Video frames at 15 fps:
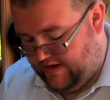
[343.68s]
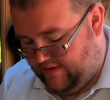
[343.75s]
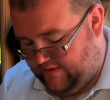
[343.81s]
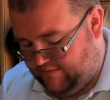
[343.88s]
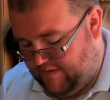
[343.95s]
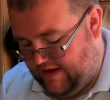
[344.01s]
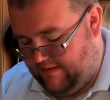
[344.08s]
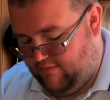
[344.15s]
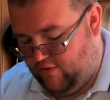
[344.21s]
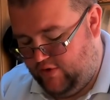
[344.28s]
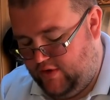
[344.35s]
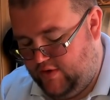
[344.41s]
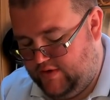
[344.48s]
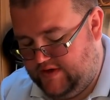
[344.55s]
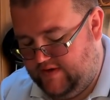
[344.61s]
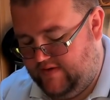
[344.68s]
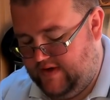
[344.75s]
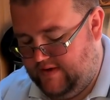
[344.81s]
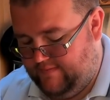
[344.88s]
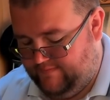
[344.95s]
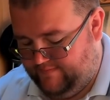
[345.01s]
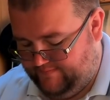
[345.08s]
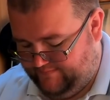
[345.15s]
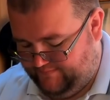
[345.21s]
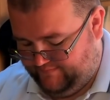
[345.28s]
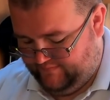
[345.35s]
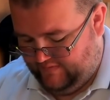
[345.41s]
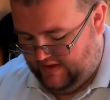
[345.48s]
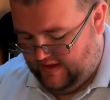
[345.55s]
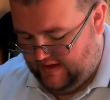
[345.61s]
else make more use of it?
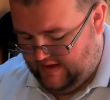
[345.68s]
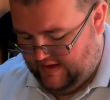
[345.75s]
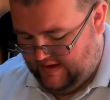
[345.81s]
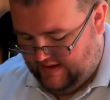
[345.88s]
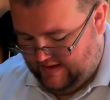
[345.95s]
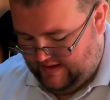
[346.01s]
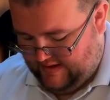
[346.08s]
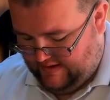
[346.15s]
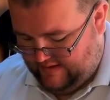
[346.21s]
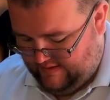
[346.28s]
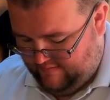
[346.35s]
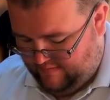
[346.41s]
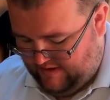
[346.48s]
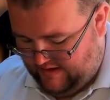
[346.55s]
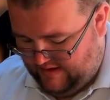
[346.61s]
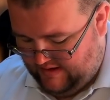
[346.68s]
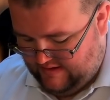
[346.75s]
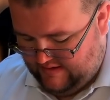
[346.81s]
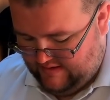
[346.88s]
It'd be